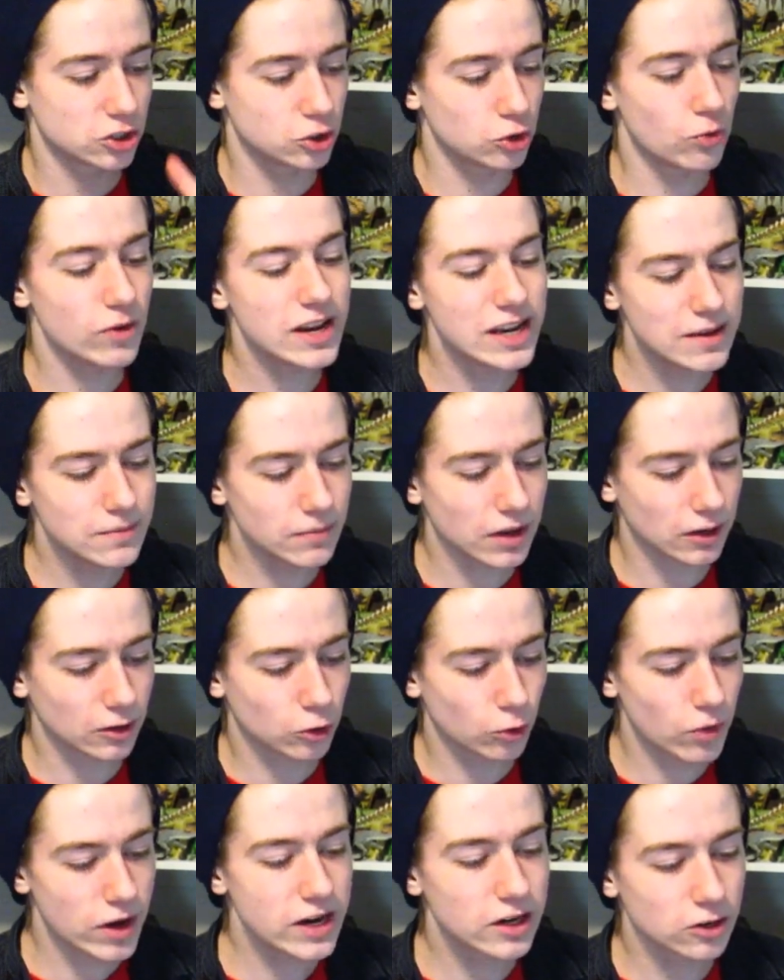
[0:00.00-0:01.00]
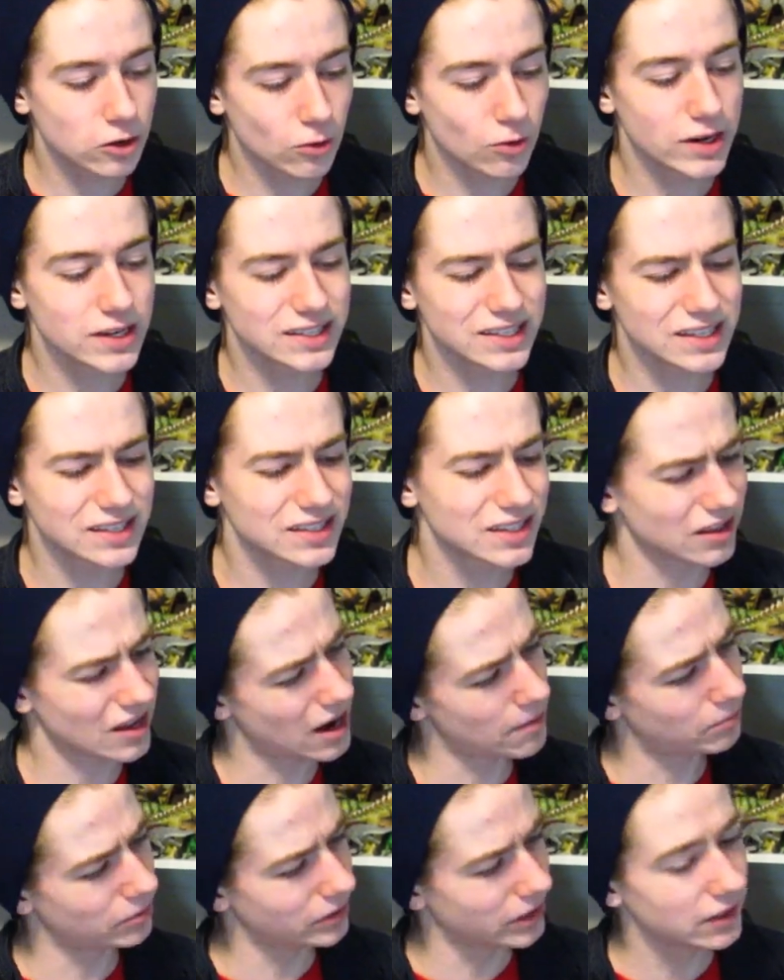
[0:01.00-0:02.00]
stream and creek noises. I
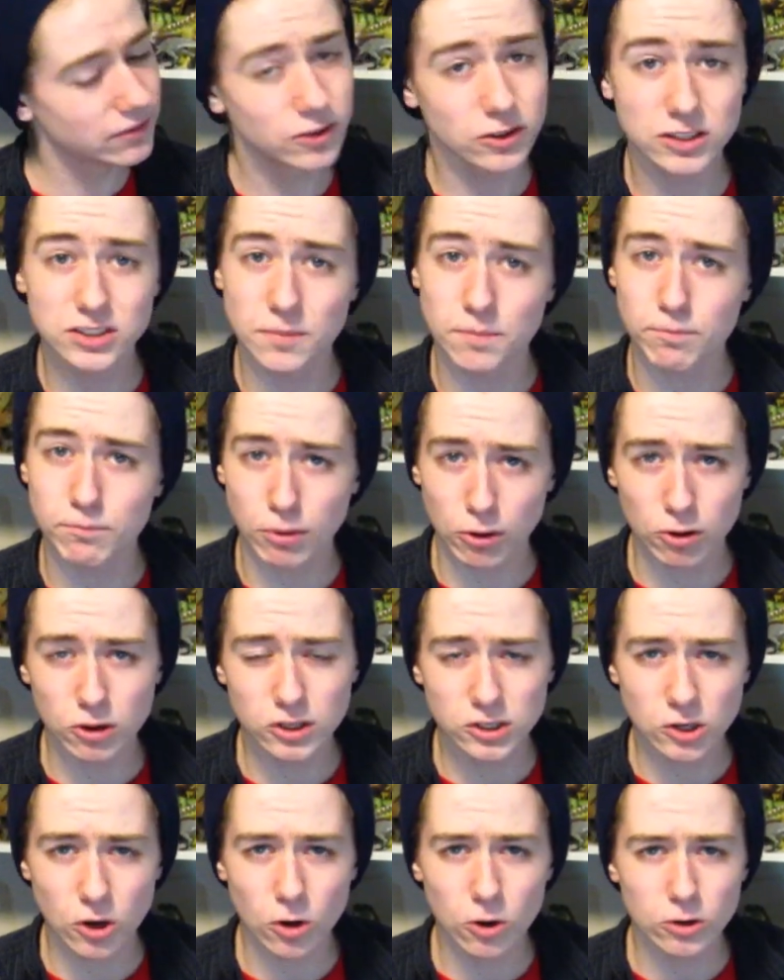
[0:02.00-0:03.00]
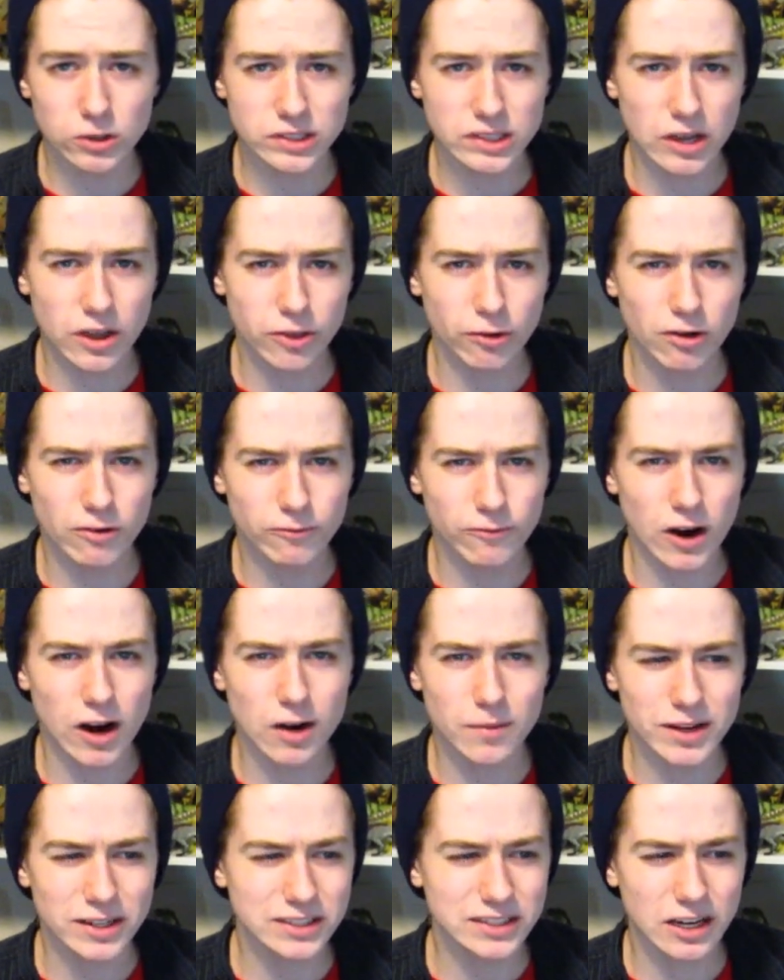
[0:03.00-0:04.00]
believe there's some bird calls and other
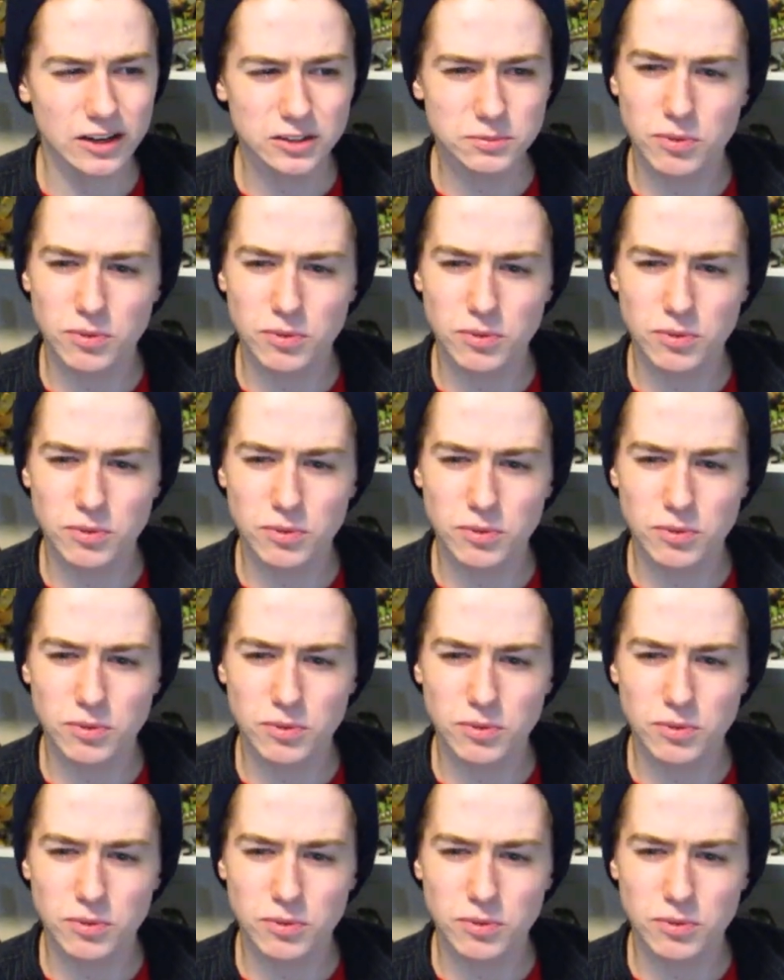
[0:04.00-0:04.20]
environment sounds,